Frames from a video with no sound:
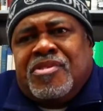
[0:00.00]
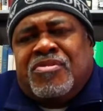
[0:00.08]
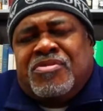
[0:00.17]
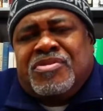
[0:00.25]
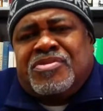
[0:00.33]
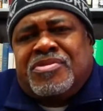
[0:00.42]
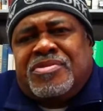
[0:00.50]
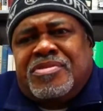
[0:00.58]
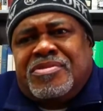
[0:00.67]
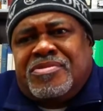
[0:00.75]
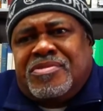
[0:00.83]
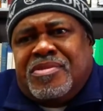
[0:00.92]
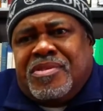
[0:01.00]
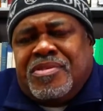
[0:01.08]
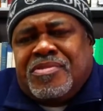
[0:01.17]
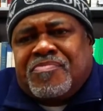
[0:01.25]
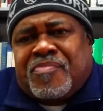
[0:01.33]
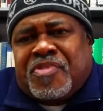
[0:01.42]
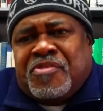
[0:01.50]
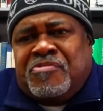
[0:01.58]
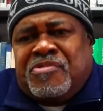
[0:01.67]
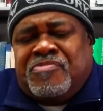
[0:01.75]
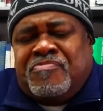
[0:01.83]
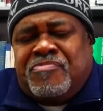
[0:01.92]
it was
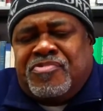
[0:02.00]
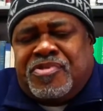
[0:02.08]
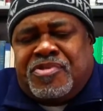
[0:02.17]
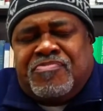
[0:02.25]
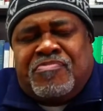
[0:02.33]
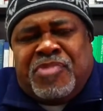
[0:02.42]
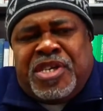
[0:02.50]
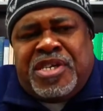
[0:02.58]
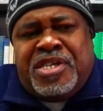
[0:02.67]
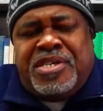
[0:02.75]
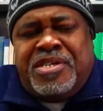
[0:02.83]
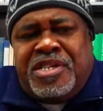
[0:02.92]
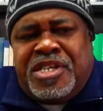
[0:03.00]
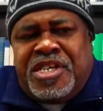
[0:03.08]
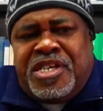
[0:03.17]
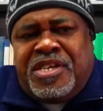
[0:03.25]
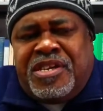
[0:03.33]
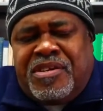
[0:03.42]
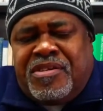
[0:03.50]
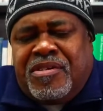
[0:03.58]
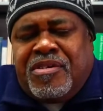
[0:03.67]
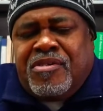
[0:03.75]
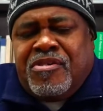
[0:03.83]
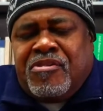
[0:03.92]
was me, Lee,
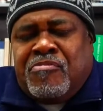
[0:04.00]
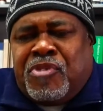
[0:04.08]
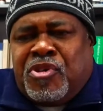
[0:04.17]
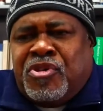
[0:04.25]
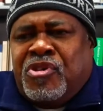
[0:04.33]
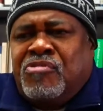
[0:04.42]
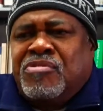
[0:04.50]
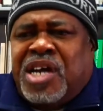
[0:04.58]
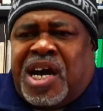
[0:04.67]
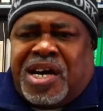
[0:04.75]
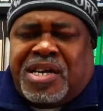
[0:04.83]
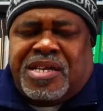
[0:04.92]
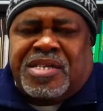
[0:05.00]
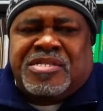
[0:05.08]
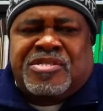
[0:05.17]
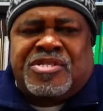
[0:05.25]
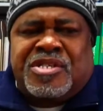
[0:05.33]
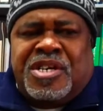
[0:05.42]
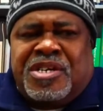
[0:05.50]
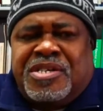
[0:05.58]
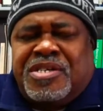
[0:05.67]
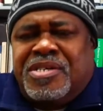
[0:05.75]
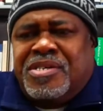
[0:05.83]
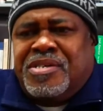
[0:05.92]
Mono, Doc, and
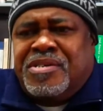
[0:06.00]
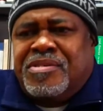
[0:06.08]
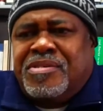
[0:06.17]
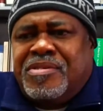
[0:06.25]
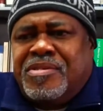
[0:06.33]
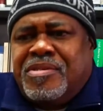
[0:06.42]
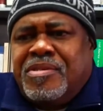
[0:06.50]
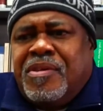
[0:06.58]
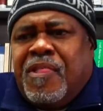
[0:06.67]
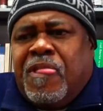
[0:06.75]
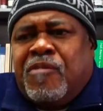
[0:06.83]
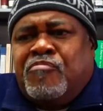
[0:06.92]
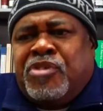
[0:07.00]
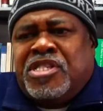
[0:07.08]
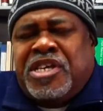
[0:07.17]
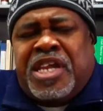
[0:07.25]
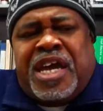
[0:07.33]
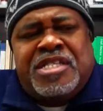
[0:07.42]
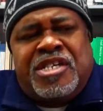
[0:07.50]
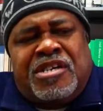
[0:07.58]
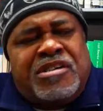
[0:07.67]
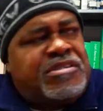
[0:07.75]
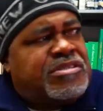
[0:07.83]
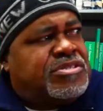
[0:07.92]
Slug. But then it had the,
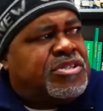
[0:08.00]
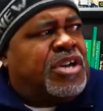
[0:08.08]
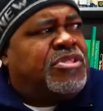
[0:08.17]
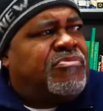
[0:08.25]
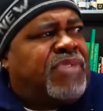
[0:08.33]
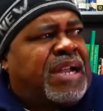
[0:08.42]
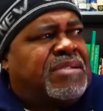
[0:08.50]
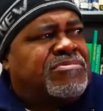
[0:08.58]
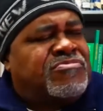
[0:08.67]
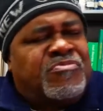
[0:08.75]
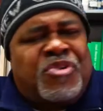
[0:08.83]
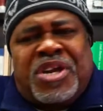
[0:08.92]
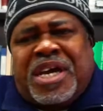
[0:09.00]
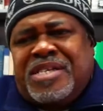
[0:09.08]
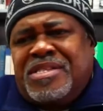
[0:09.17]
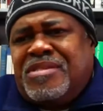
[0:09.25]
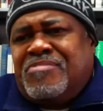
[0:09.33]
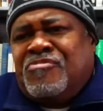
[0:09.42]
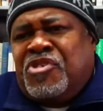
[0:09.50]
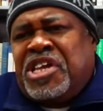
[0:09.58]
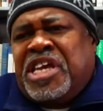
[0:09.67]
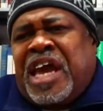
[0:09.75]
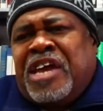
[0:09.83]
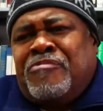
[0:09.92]
the other writers were more like more the
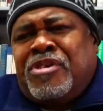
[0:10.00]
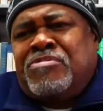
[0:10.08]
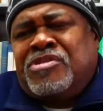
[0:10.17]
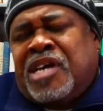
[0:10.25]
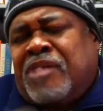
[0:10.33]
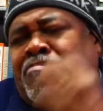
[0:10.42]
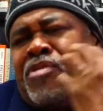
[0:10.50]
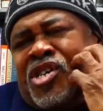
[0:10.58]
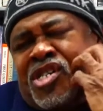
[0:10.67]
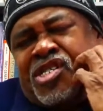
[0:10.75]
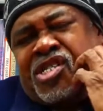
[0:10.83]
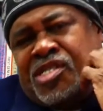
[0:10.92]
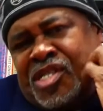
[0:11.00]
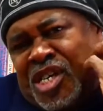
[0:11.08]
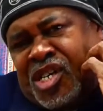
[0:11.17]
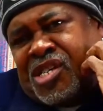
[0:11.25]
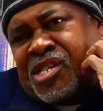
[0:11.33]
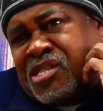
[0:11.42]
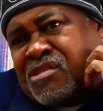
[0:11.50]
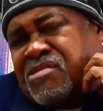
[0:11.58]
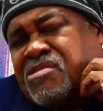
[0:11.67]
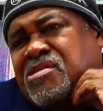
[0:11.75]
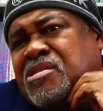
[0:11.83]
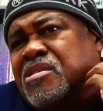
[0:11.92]
gang members like Blood and Dell and
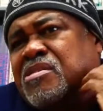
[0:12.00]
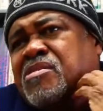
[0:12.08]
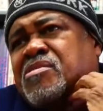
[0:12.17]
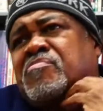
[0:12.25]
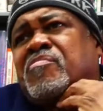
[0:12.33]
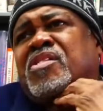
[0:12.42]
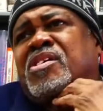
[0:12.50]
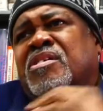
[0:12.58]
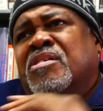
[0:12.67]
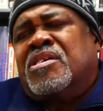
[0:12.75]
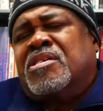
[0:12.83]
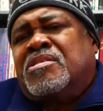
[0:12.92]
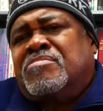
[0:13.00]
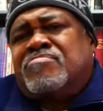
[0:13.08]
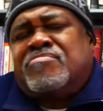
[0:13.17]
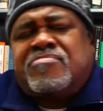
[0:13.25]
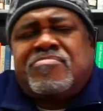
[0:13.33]
and um